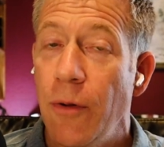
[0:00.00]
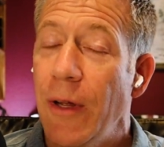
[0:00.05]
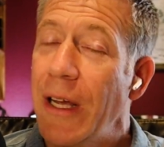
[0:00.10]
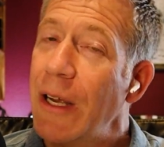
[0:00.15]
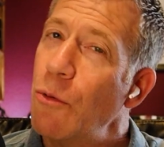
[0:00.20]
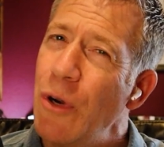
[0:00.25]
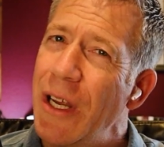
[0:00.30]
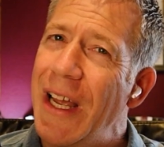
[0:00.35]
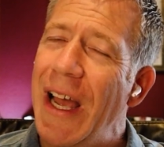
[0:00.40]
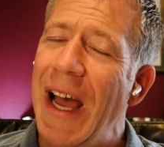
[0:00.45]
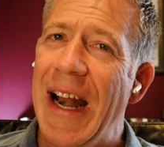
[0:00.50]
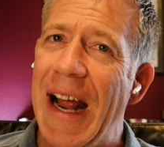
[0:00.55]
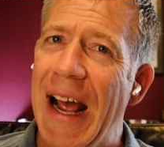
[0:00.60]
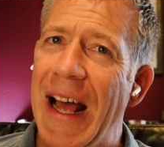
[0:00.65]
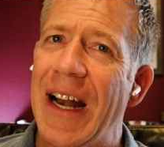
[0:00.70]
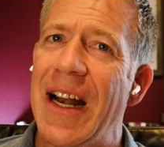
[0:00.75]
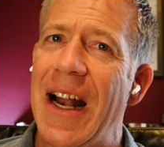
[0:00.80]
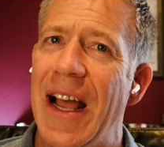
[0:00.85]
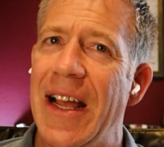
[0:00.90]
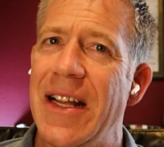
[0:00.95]
Like, we kind of had
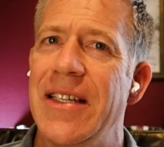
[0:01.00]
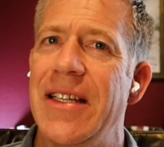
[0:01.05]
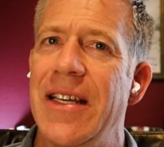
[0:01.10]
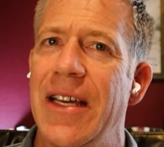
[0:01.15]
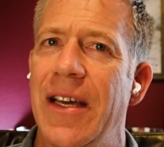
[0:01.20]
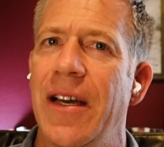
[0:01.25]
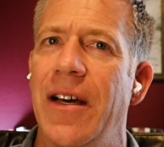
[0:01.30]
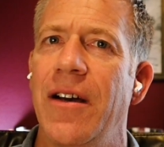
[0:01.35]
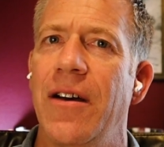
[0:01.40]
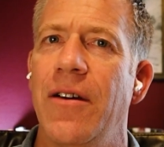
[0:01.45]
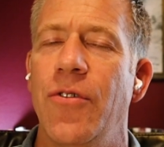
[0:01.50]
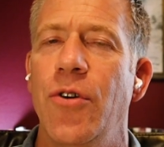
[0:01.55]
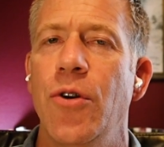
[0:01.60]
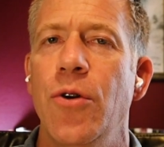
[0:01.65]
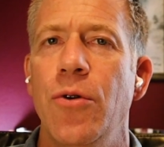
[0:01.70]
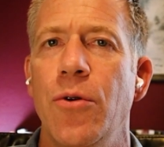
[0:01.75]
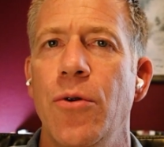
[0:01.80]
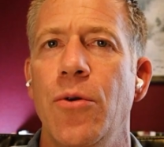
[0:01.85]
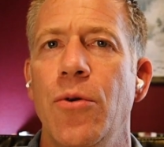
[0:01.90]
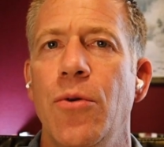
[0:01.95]
an idea of
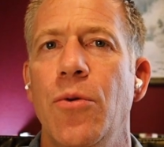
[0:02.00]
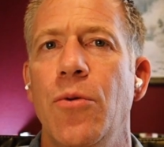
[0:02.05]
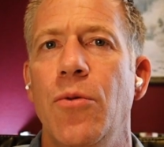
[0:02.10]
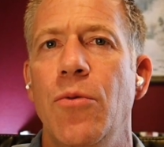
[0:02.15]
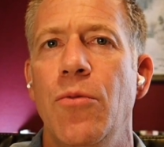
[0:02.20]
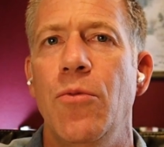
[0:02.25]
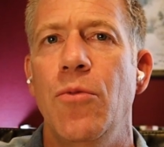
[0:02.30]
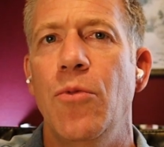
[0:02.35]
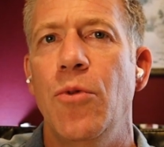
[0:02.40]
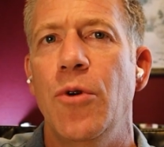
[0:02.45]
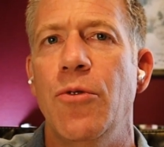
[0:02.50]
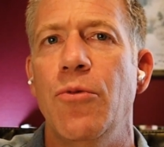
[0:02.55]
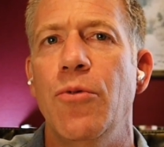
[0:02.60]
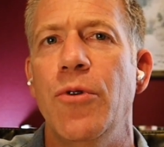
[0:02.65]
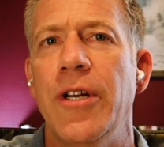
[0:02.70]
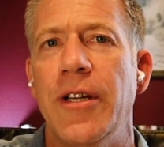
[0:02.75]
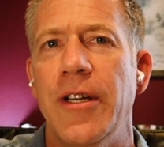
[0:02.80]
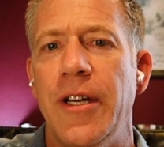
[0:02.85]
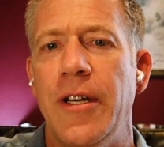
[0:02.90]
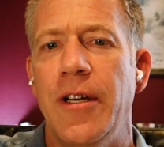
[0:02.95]
who would
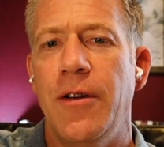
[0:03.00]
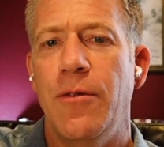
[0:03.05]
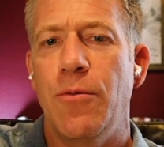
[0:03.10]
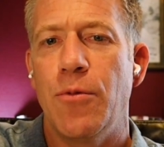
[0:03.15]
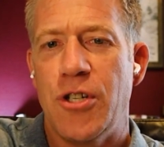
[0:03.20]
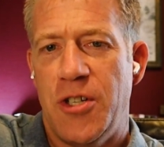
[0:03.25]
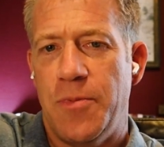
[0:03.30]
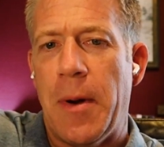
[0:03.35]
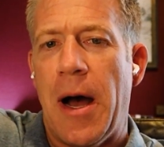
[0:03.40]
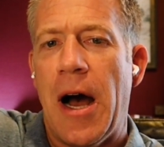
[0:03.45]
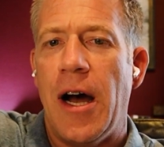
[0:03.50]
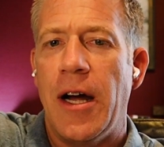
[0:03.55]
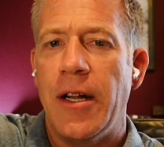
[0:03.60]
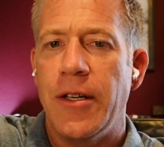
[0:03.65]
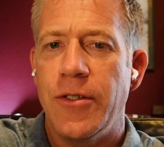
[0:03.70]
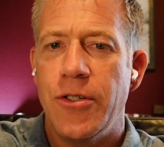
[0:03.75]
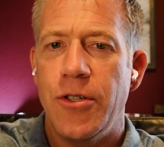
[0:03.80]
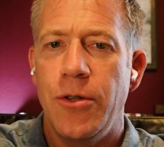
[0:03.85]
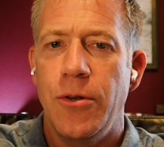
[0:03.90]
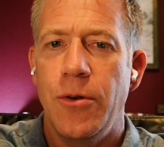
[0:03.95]
really
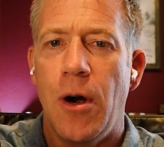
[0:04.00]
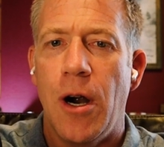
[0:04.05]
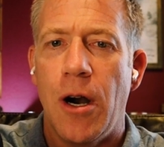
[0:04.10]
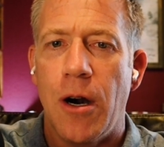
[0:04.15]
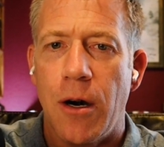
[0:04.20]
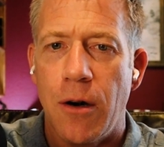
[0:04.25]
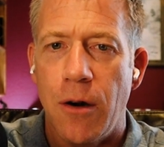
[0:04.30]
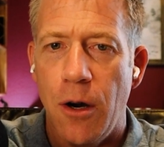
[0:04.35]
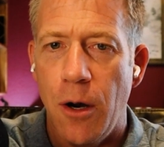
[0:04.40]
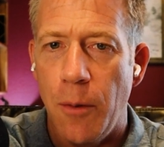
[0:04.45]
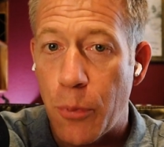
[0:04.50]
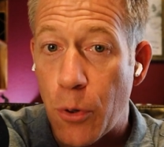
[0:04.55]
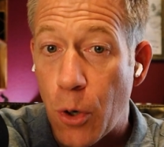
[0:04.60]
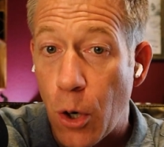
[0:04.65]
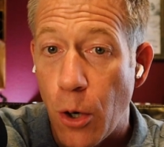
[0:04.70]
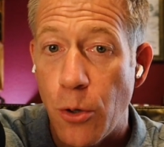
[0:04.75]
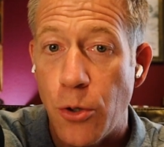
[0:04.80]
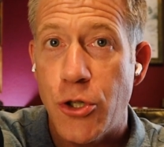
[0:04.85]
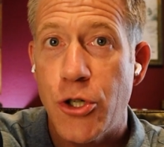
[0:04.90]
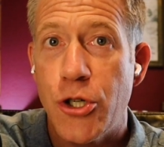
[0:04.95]
respond to our
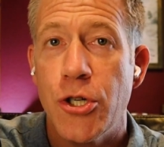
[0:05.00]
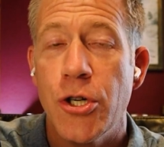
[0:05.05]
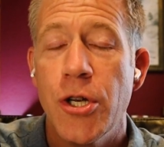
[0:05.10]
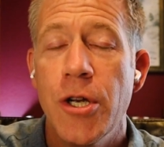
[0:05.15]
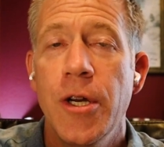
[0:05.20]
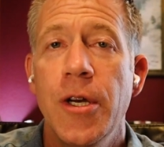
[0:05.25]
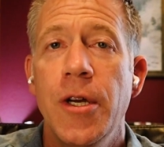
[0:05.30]
approach.